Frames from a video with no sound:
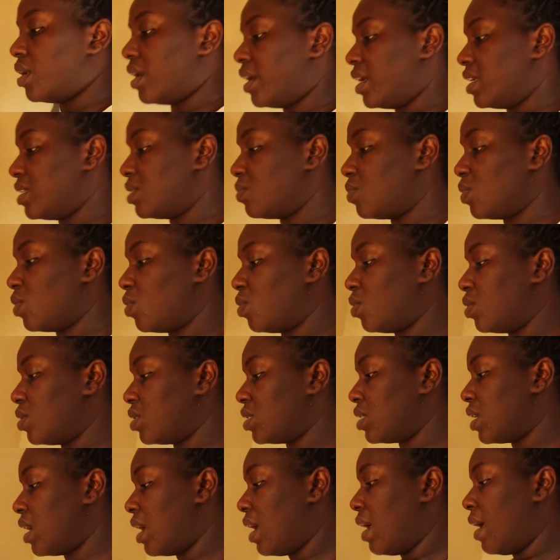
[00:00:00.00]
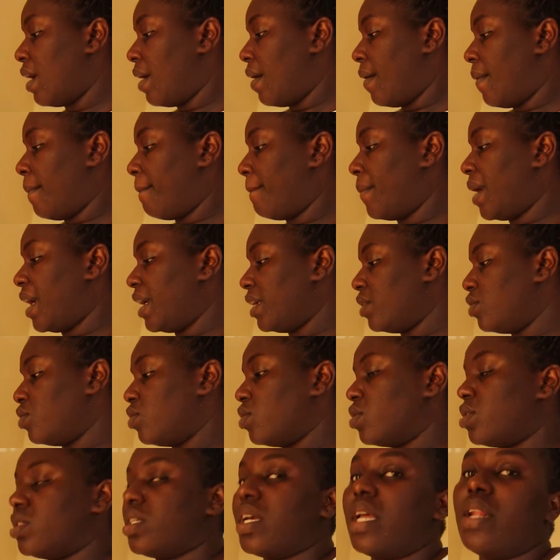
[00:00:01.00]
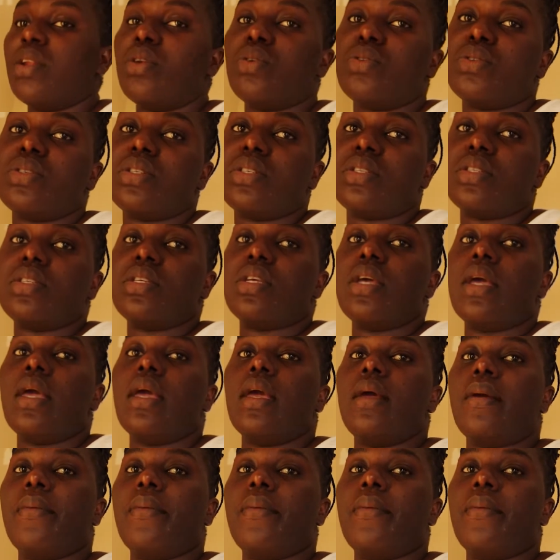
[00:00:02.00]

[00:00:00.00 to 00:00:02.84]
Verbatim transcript: guys because my daughter lost